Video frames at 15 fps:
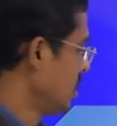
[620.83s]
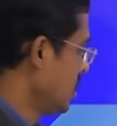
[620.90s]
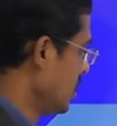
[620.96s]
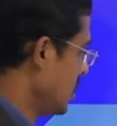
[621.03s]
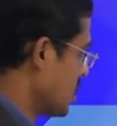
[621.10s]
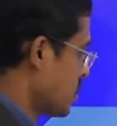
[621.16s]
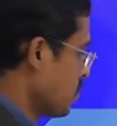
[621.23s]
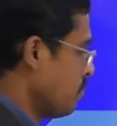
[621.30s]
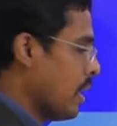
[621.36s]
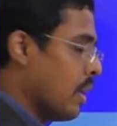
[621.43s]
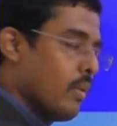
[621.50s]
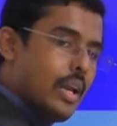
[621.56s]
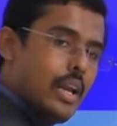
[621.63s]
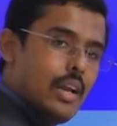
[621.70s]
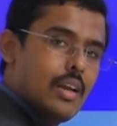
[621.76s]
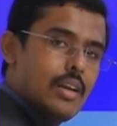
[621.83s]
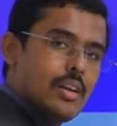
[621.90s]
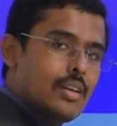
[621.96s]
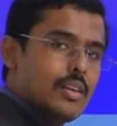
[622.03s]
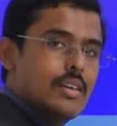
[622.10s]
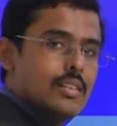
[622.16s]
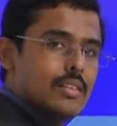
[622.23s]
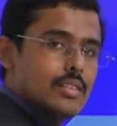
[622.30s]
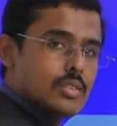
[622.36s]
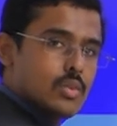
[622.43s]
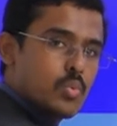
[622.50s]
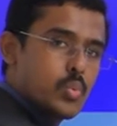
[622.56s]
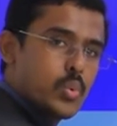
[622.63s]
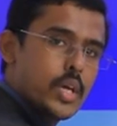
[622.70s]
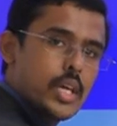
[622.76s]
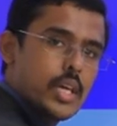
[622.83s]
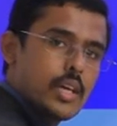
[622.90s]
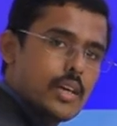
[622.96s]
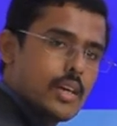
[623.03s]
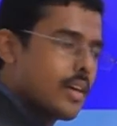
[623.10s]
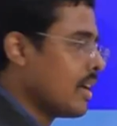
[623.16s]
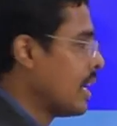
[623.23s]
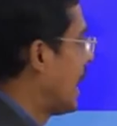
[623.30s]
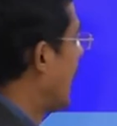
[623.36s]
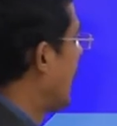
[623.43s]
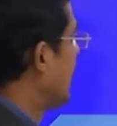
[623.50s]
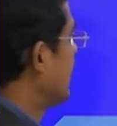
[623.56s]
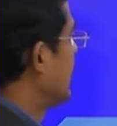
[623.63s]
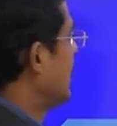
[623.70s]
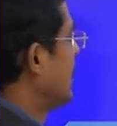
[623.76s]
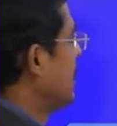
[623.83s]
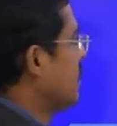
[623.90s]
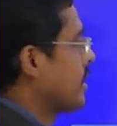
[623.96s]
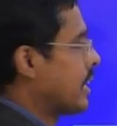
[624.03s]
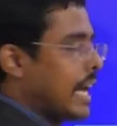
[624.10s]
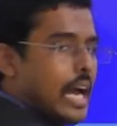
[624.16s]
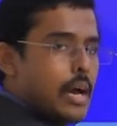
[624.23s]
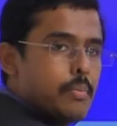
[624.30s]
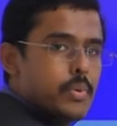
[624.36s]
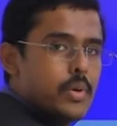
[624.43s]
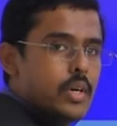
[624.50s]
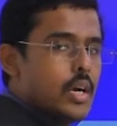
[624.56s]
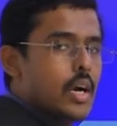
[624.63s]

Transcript: this bevel, this V, and then the cap